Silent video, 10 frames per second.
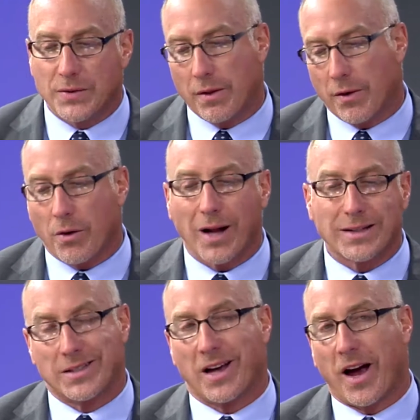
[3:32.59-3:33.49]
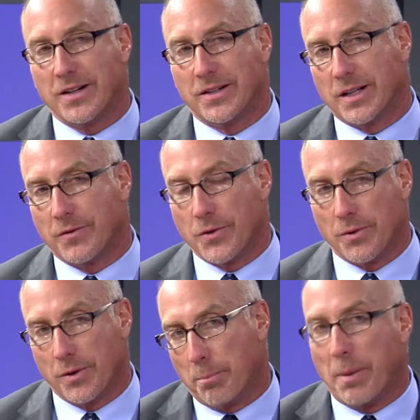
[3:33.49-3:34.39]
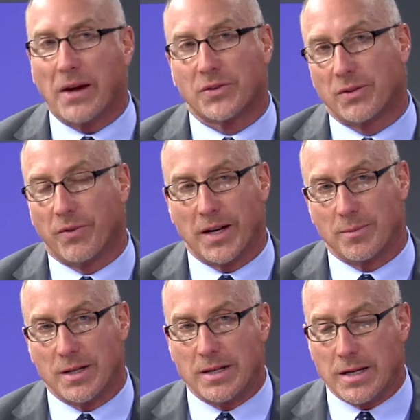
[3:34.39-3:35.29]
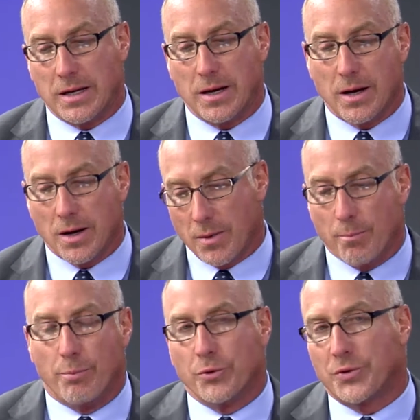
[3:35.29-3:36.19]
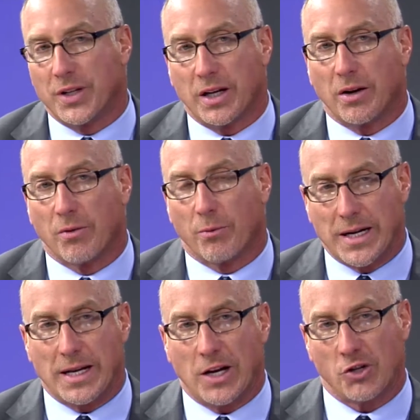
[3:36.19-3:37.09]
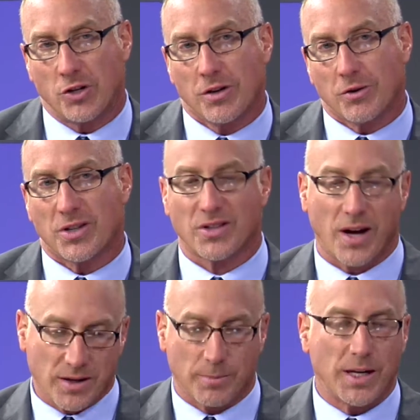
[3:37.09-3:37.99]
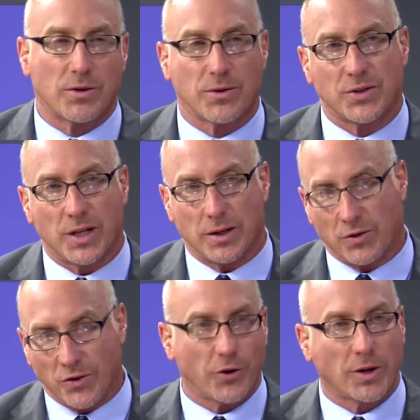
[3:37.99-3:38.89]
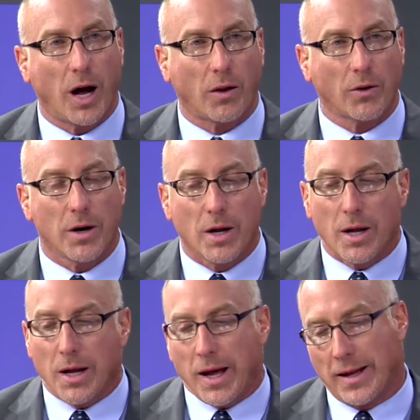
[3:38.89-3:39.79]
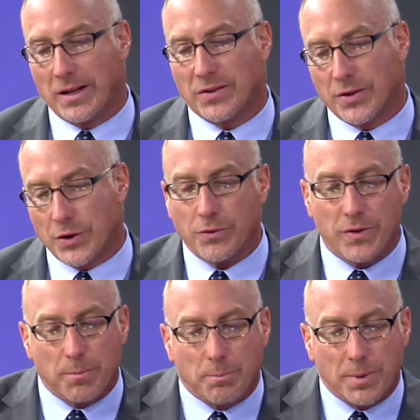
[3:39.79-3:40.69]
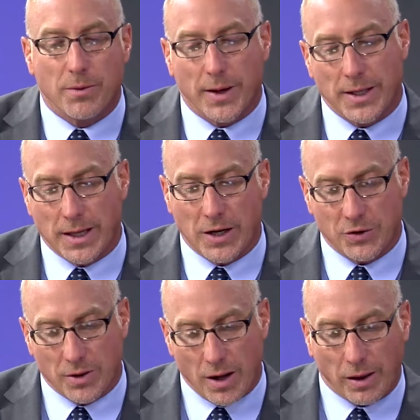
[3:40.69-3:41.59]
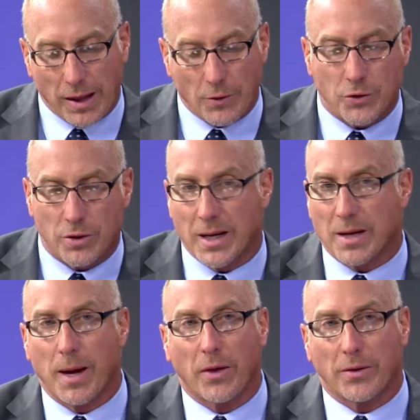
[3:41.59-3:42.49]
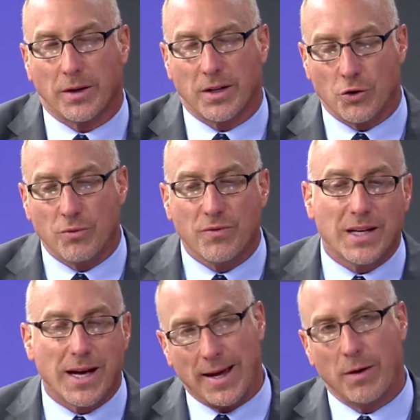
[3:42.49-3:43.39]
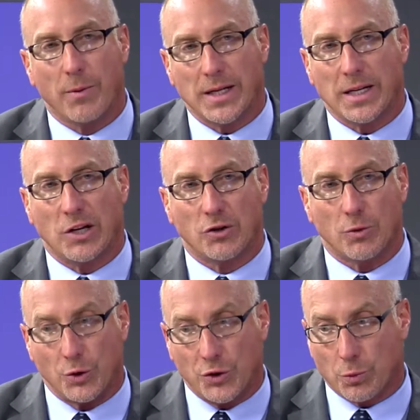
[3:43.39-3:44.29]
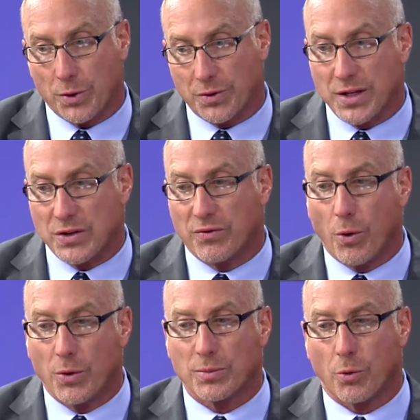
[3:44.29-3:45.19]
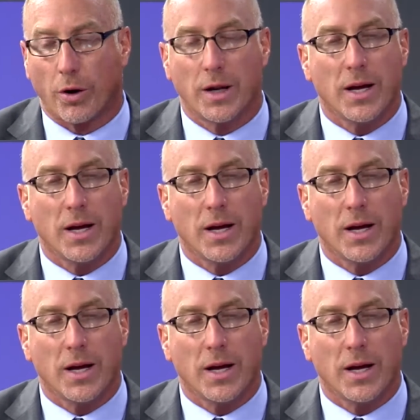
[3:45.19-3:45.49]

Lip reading: they're not designed to give you the best vitamin D boosting radiation. They're designed to make your skin turn color. And it's the UVB radiation that allows you to make melanin. UVA radiation, which is what these focus more on,